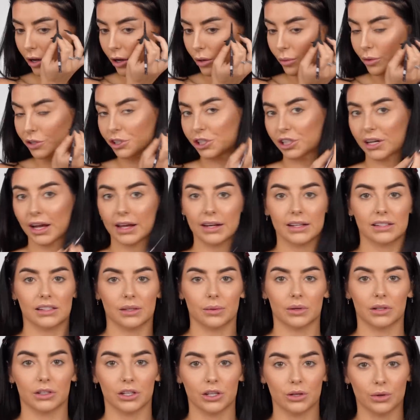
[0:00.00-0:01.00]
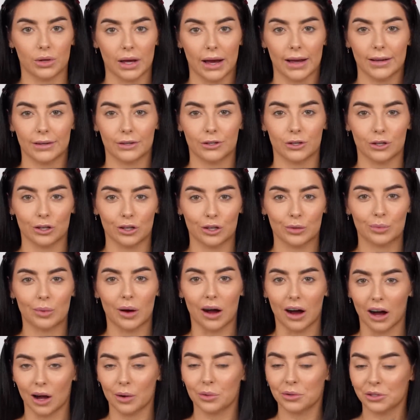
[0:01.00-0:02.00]
which again is something that you can do,
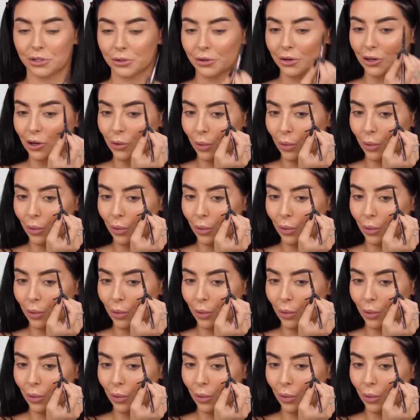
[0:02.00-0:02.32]
but I would do it